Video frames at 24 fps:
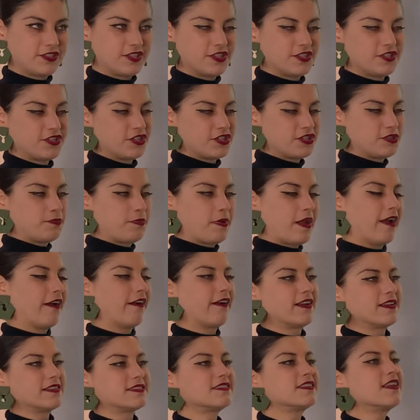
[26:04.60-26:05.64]
the judge
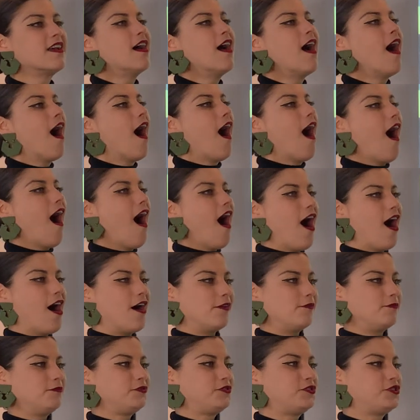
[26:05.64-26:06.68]
Paris,
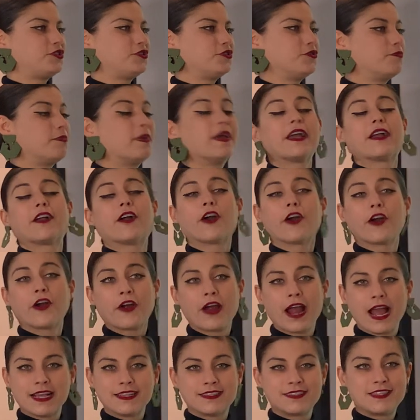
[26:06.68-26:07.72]
uh, to pick her
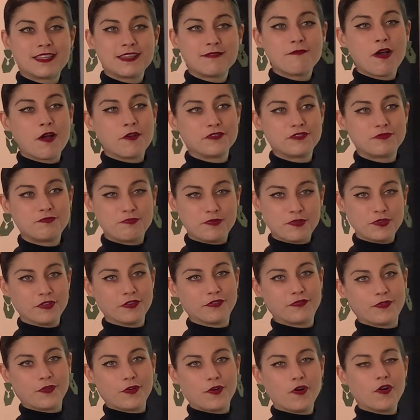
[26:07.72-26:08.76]
as the most
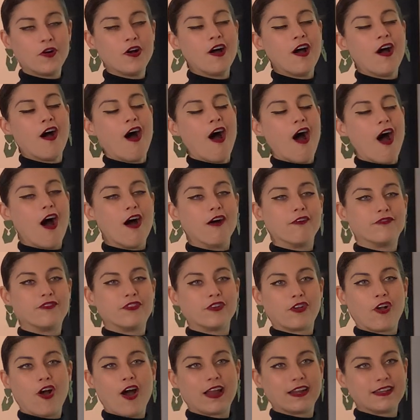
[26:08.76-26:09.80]
beautiful of
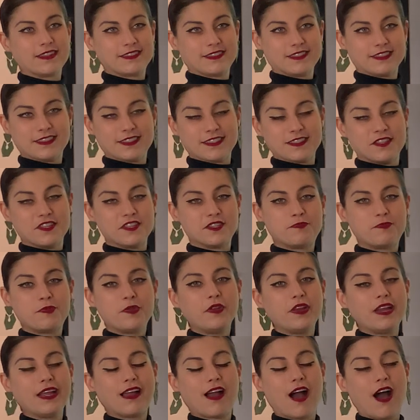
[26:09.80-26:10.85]
the goddesses in this
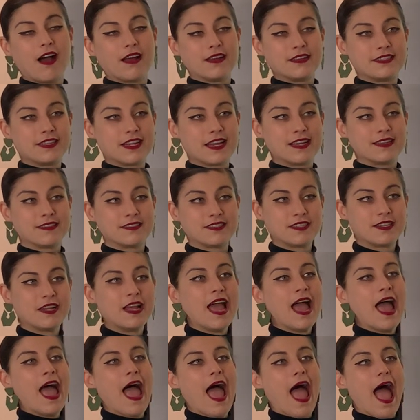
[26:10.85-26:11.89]
beauty contest
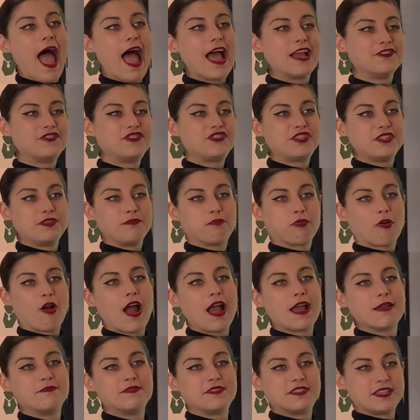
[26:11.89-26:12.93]
as she
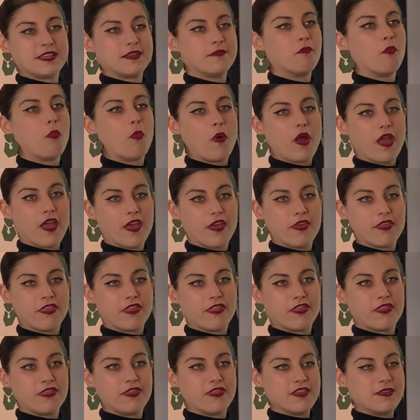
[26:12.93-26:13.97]
bribes him with
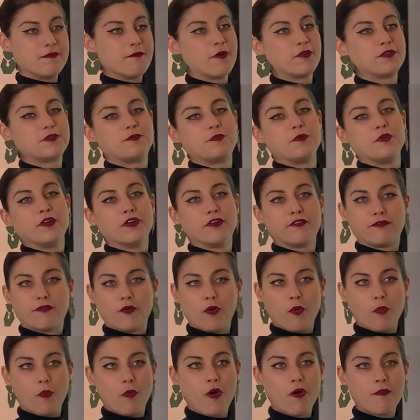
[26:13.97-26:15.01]
the most
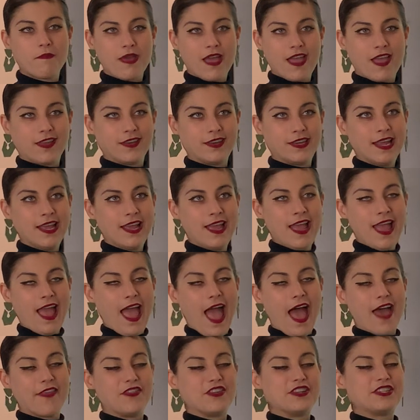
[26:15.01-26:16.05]
beautiful woman
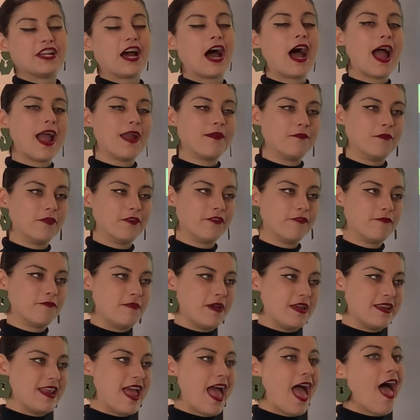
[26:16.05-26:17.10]
at the time would have
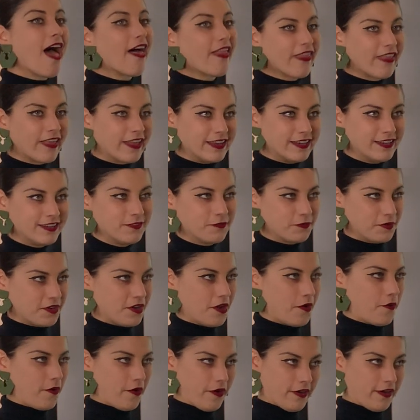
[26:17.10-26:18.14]
been Helen, you
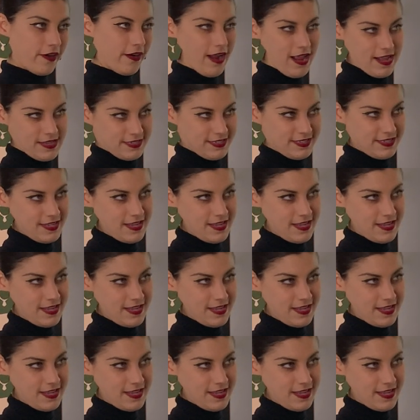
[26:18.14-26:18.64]
know her as